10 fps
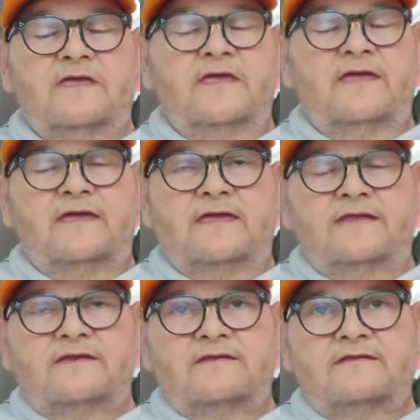
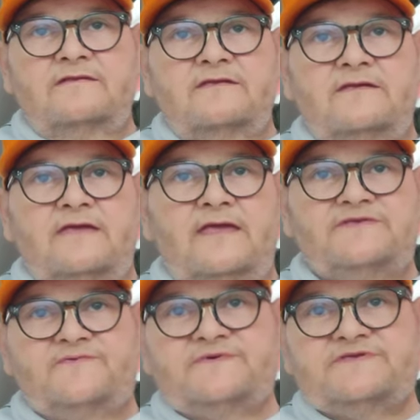and
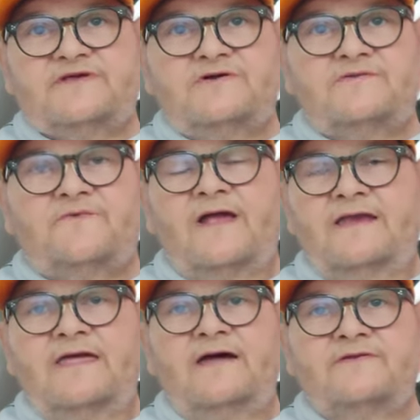as a result,
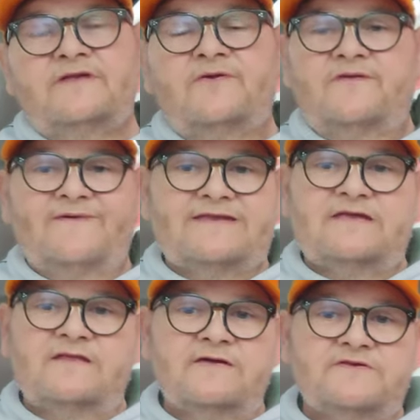right now, Tony
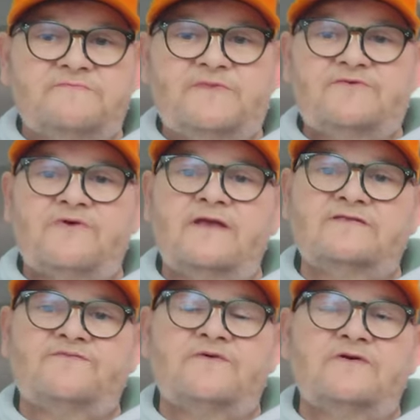Vitello has been
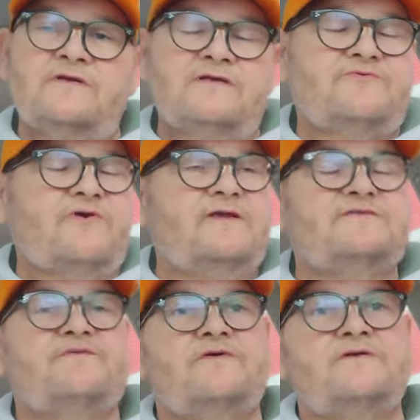transferred. Uh,
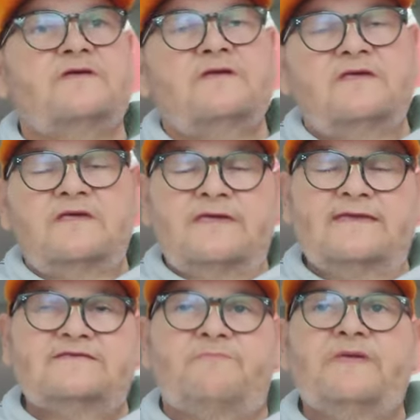transferred.
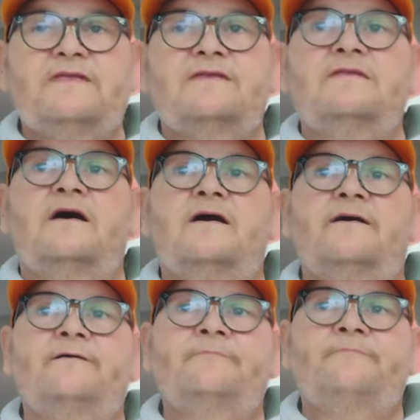He's been
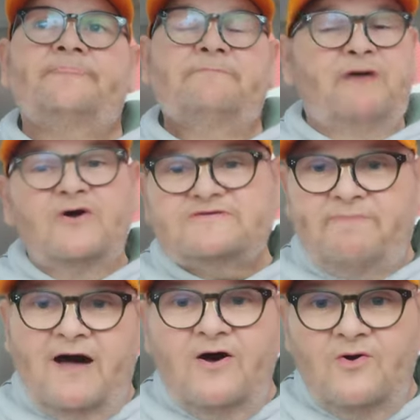uh,
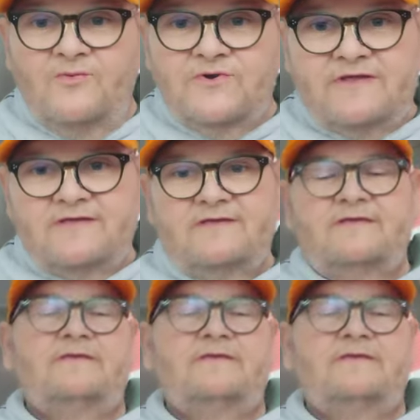postponed.